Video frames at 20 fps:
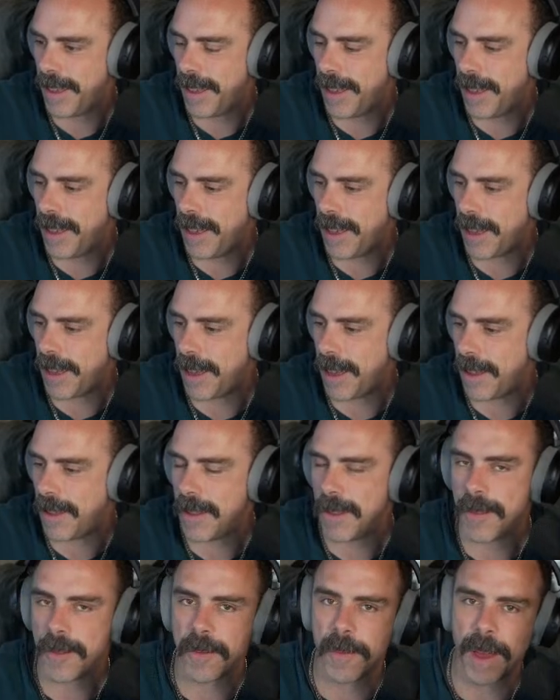I
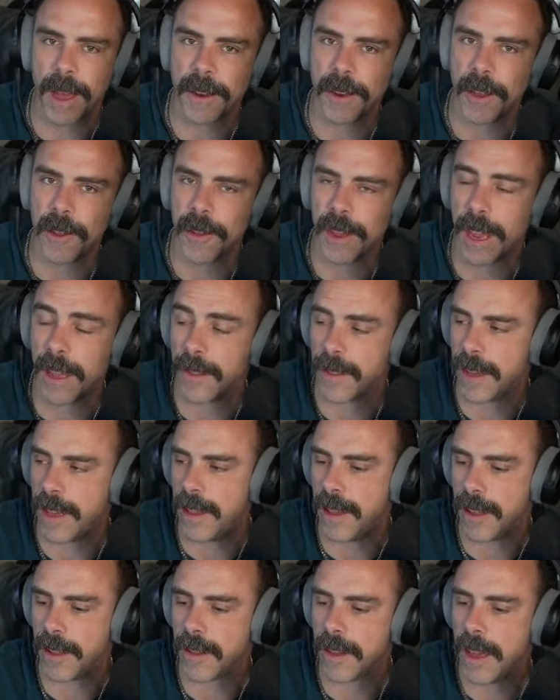know you can't see
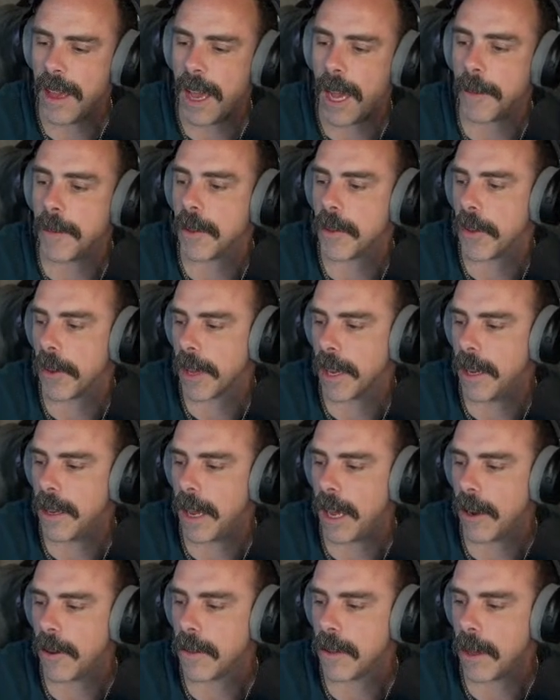this. I'm just looking it
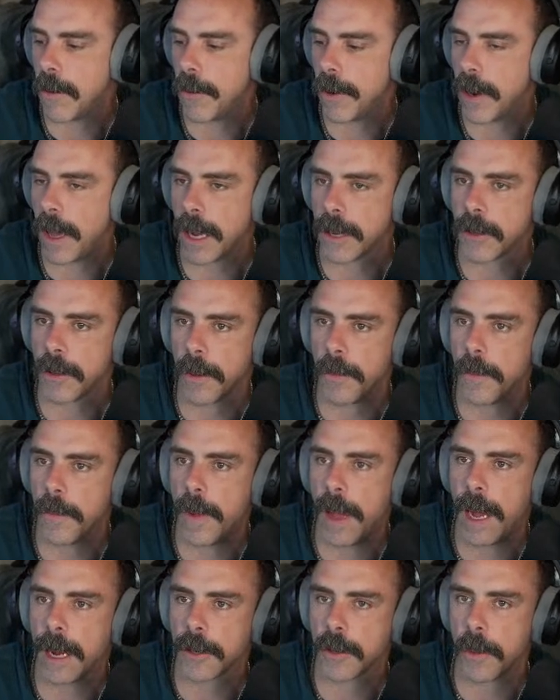down and see what actually
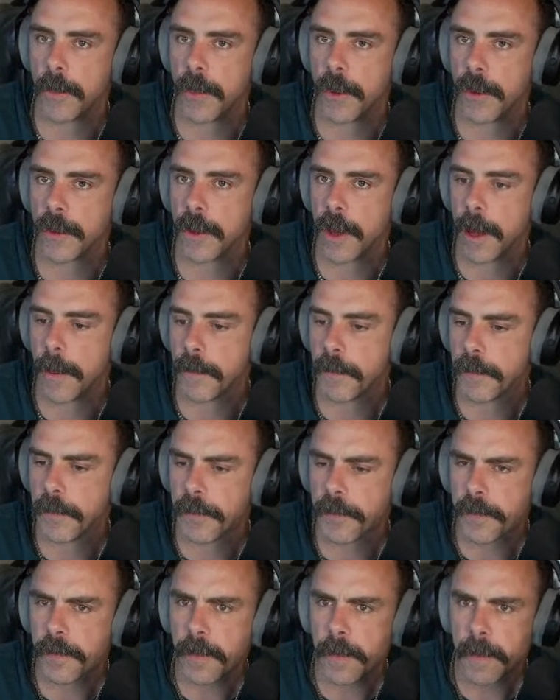pulls up.
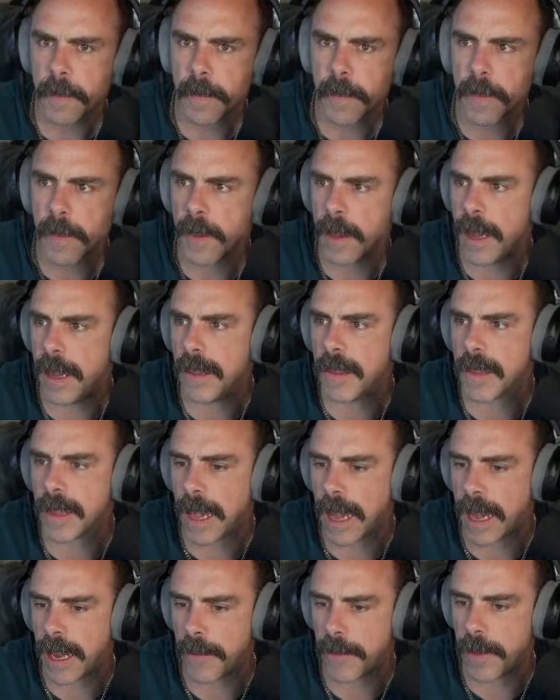
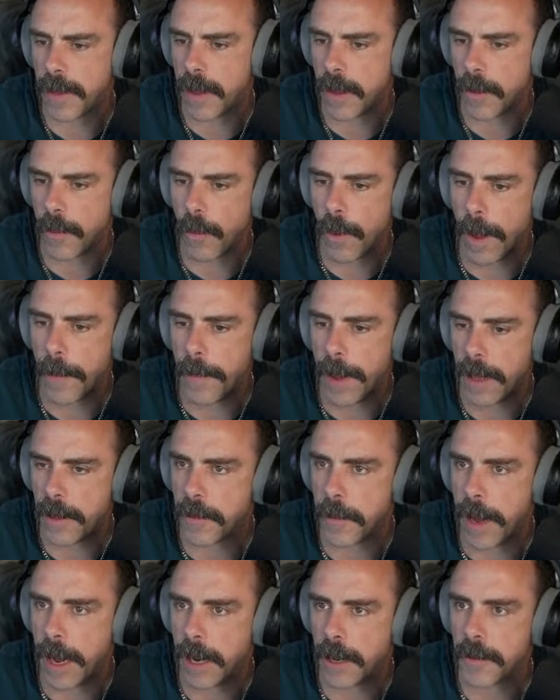Inside of the web-based
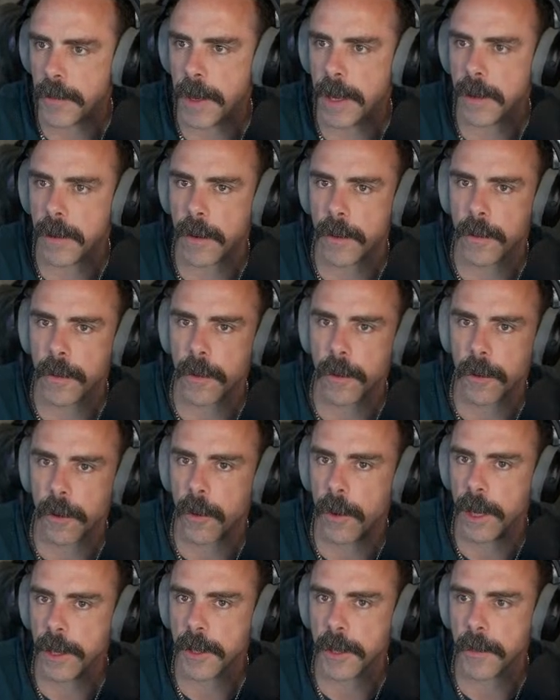management, there's a little
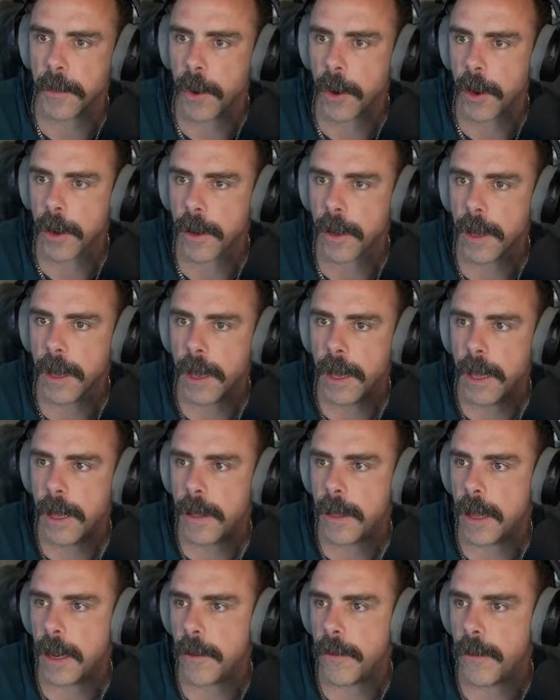question mark
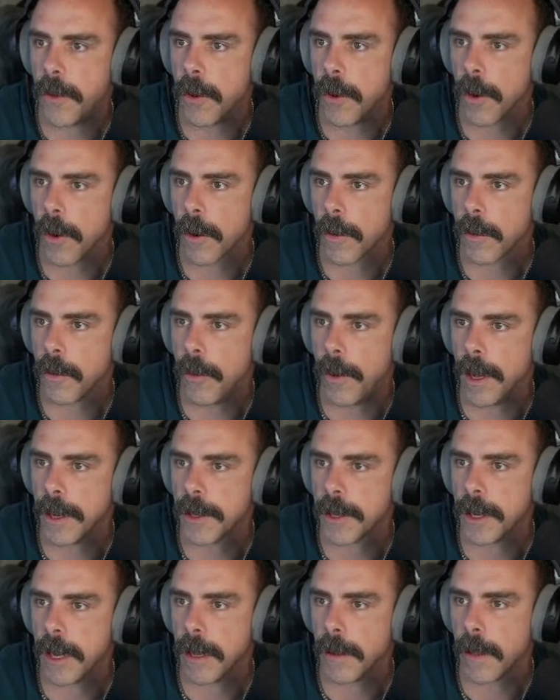that if you're
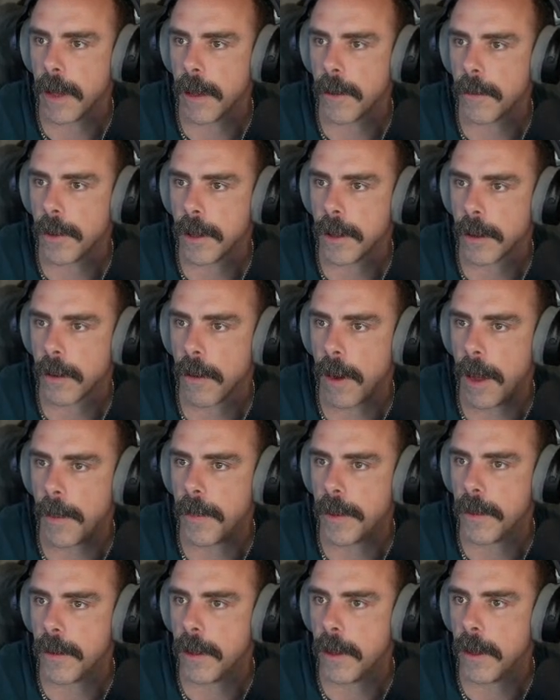questioning like, what the crap
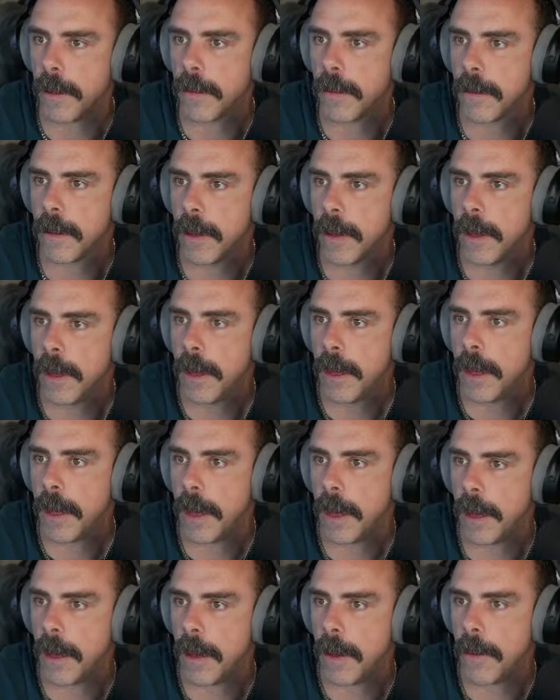is this?
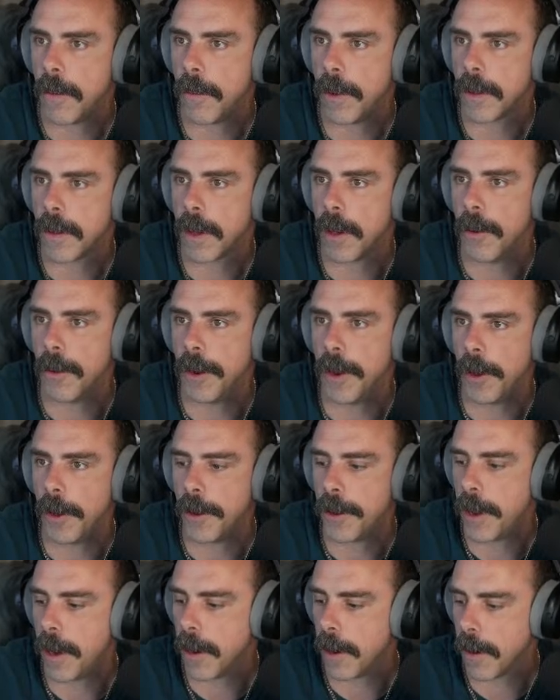What's going
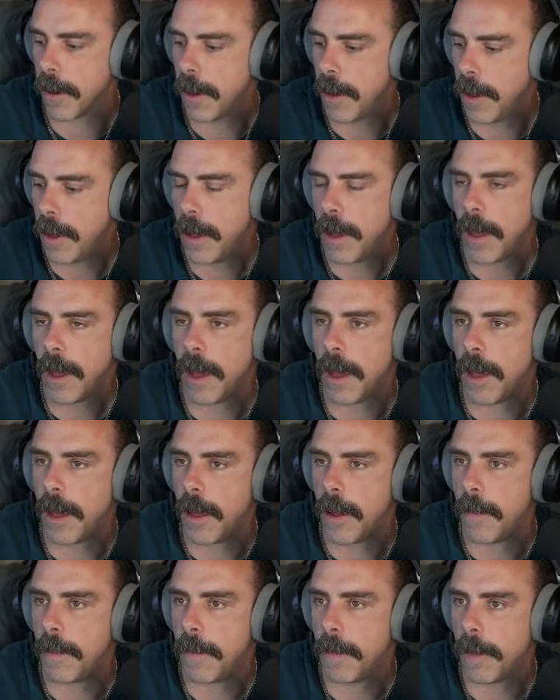on here?
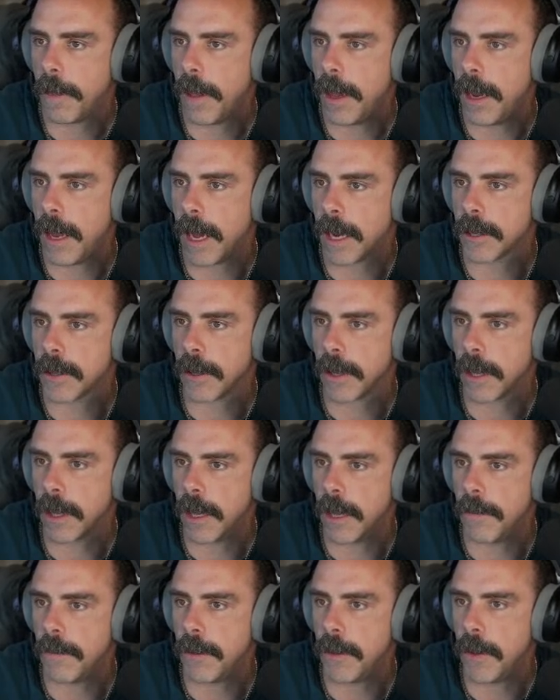It actually
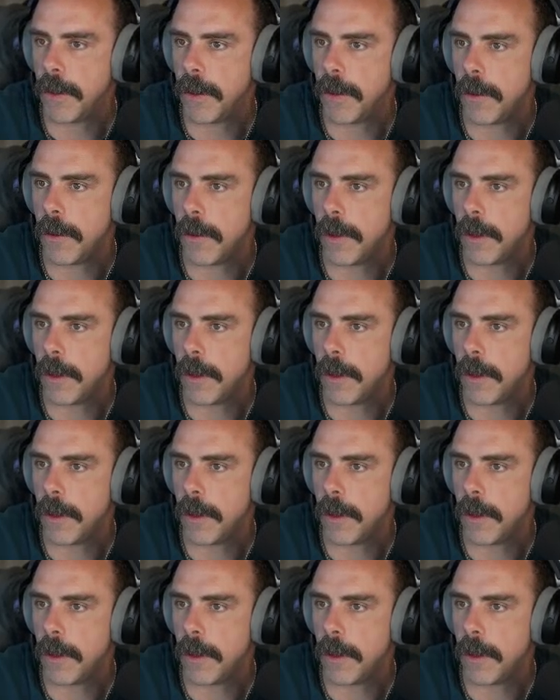gives you